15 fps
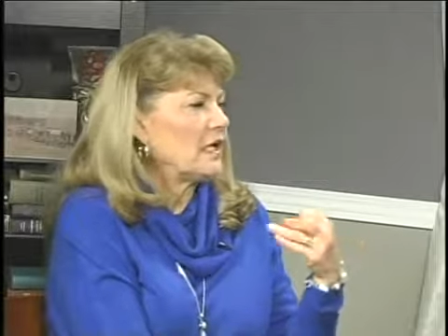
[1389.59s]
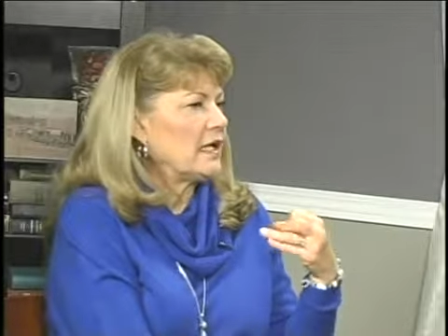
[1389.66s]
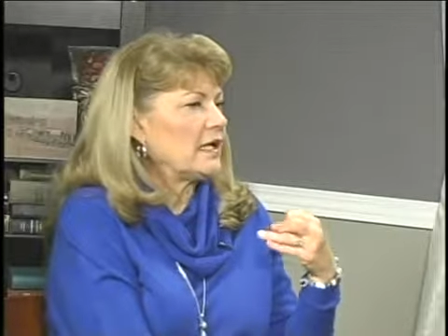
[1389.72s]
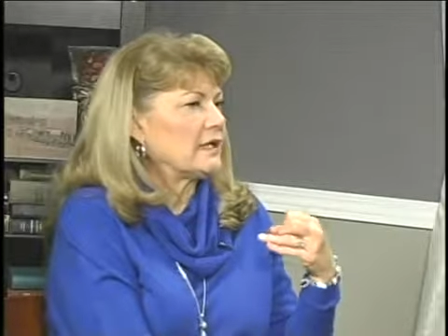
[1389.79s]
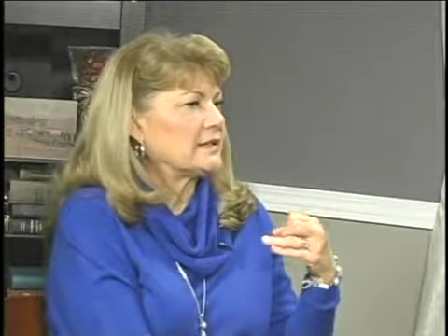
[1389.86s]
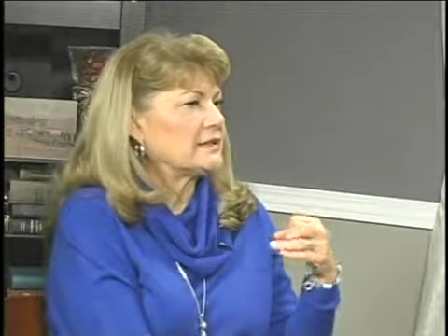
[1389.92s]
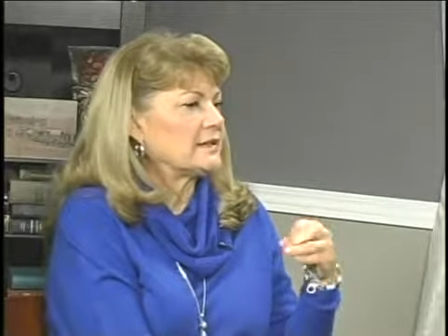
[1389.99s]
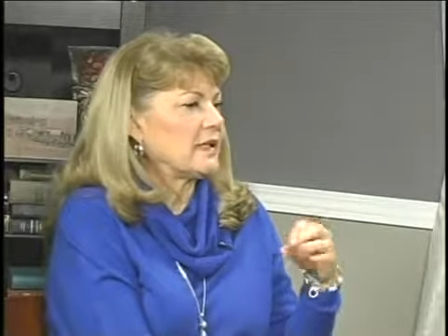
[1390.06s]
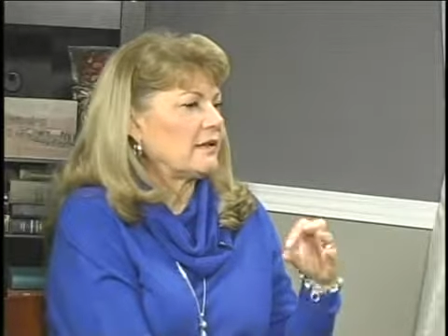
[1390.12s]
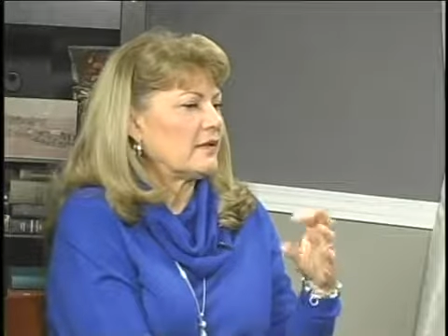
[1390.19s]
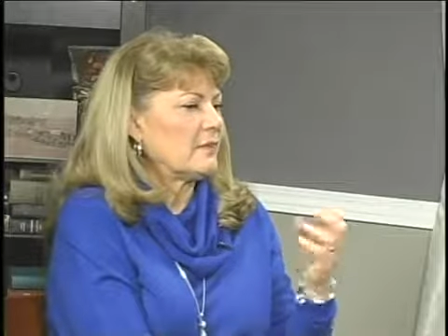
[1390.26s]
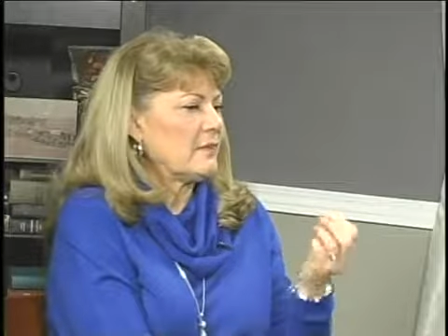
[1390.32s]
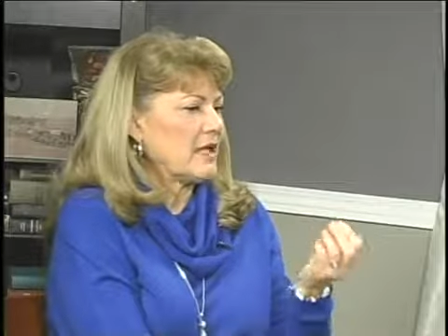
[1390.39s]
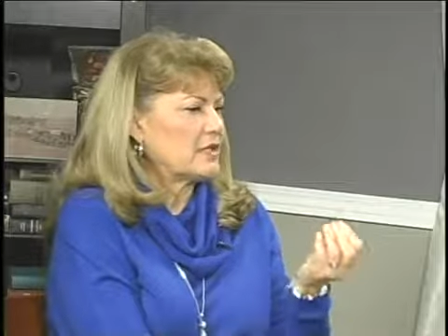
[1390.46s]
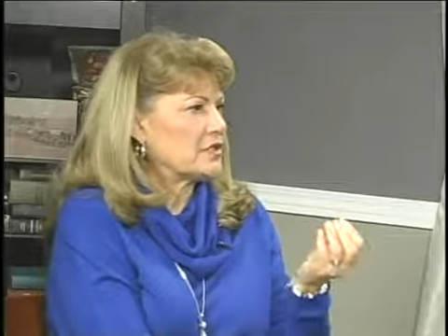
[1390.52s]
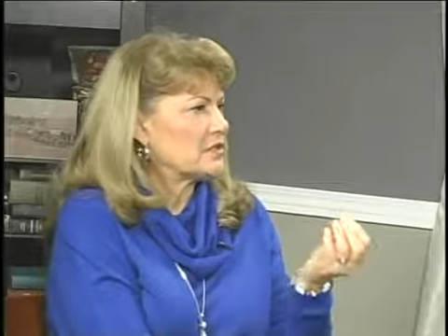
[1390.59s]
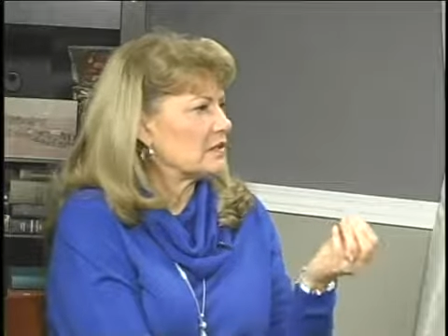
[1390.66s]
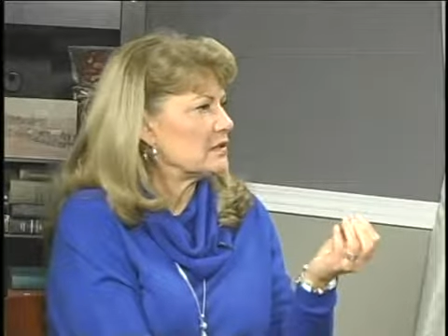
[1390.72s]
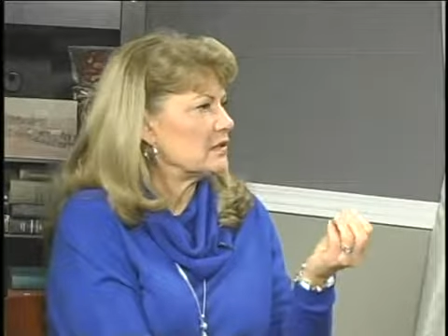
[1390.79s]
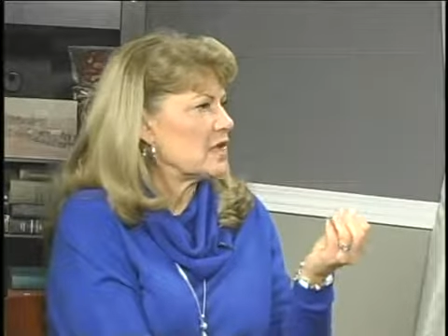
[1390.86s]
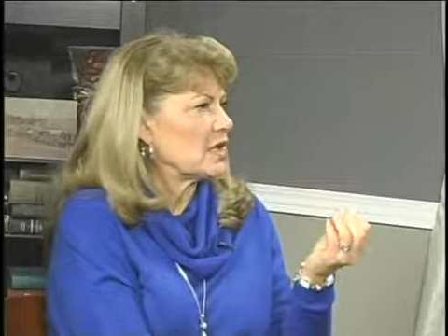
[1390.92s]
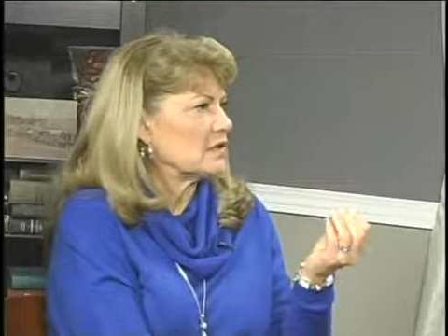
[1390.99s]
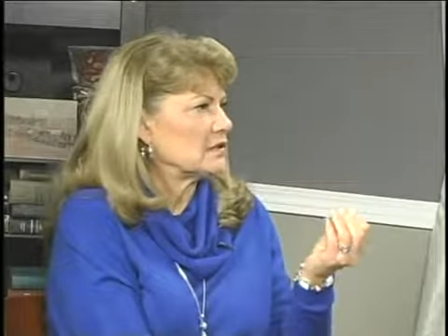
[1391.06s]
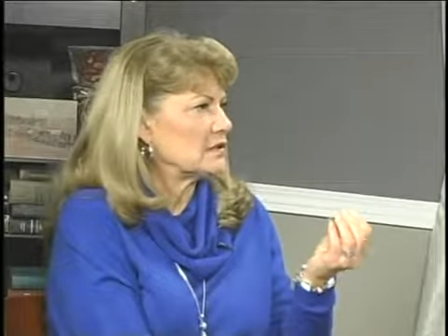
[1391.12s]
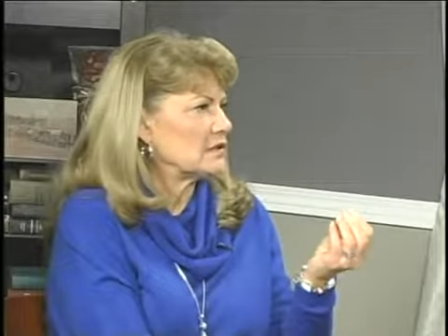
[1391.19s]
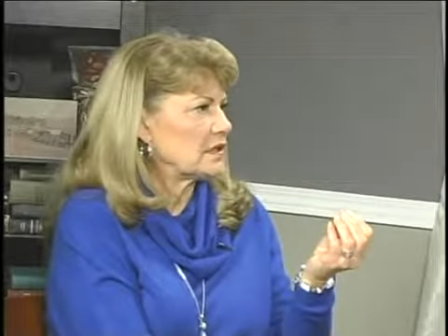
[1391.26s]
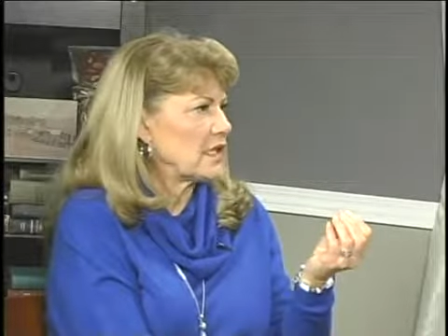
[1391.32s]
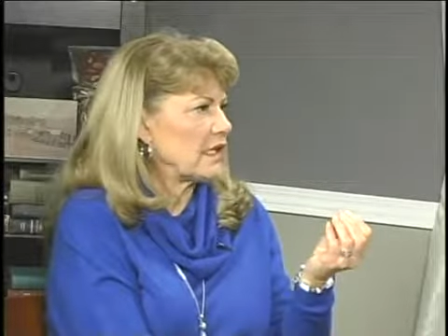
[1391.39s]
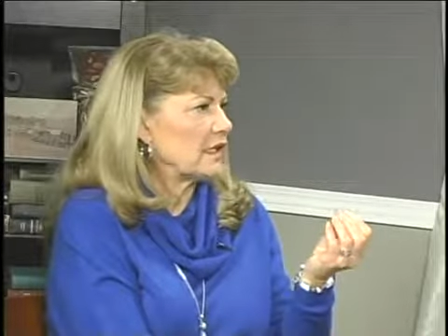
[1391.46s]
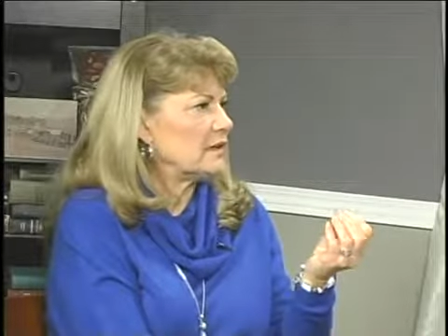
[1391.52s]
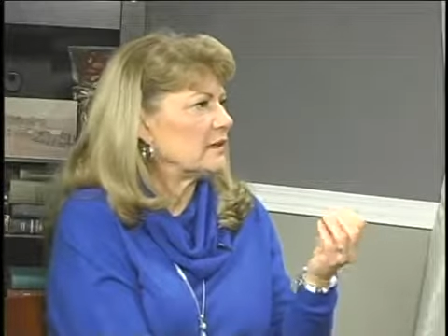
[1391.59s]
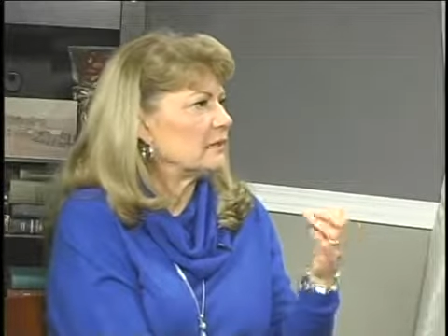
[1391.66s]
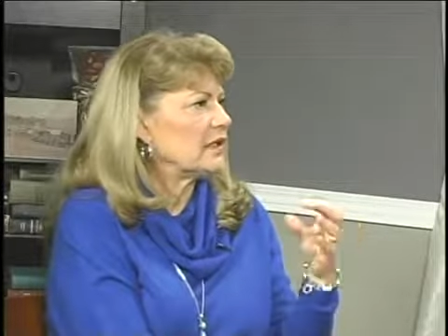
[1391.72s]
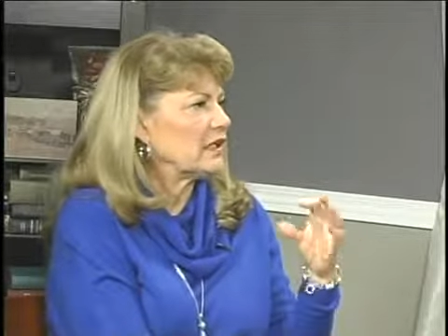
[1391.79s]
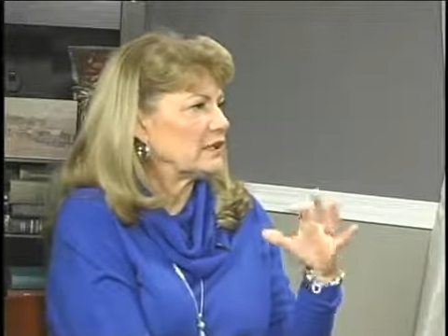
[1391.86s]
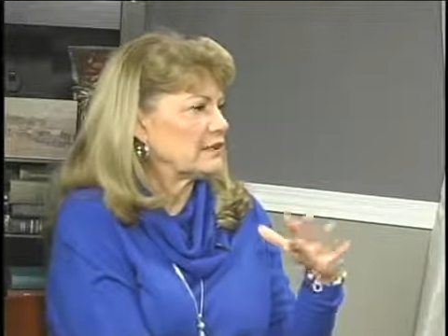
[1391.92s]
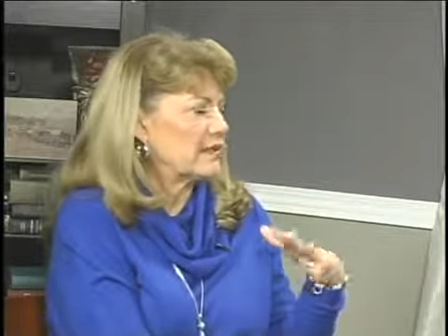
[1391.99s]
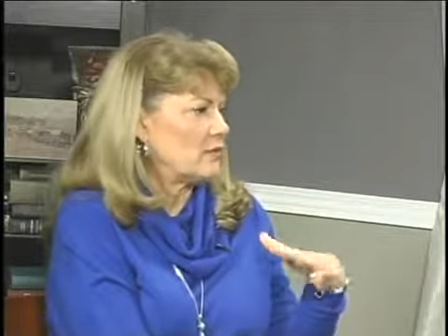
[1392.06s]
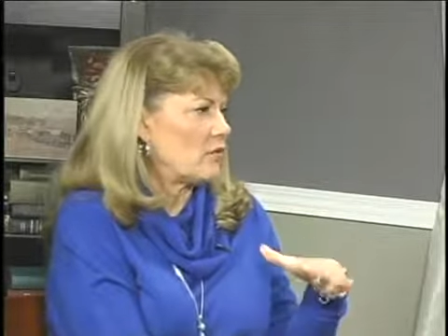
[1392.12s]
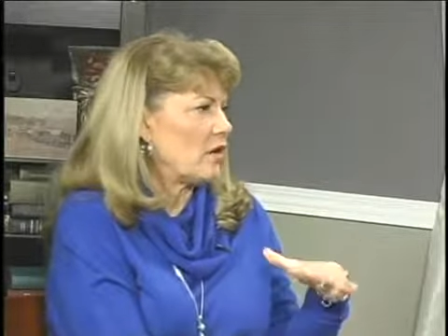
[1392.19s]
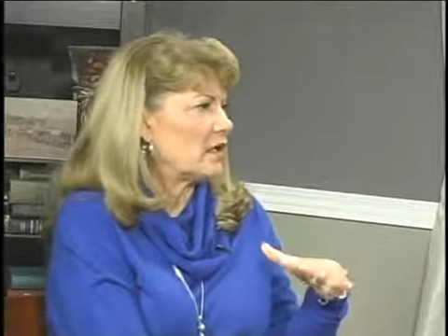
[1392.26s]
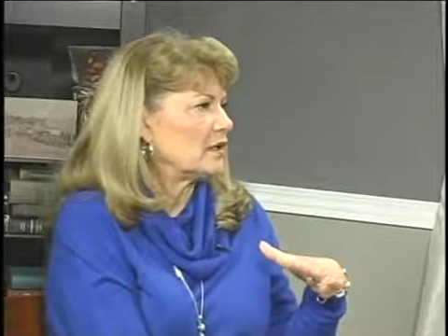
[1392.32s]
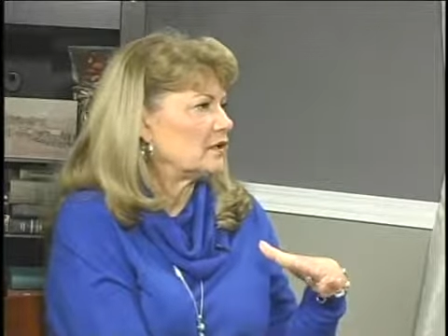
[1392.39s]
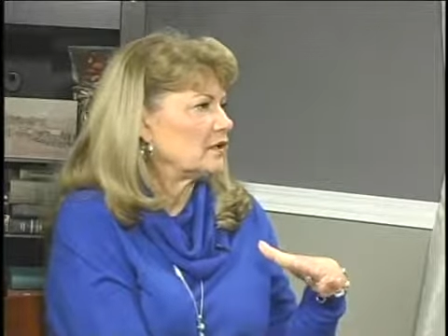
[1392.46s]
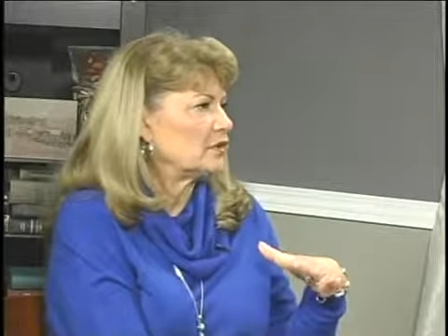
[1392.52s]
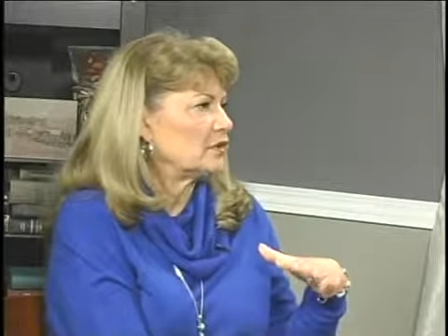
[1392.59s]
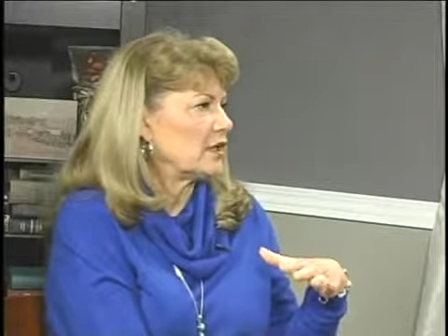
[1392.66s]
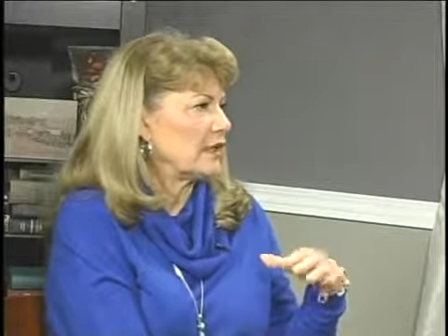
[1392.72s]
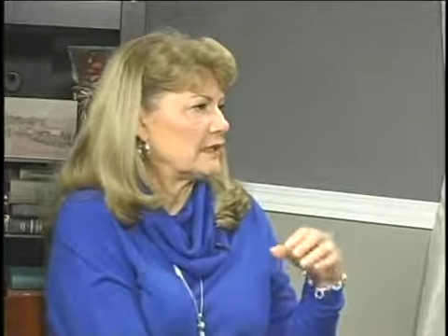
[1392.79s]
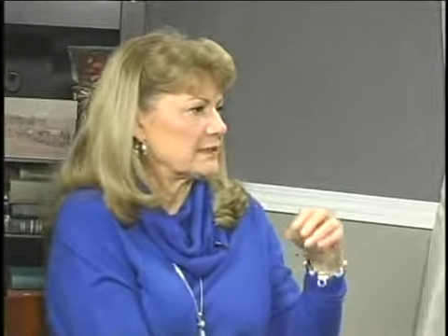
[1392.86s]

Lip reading: It's the mesh is not as tight because they want it to drain.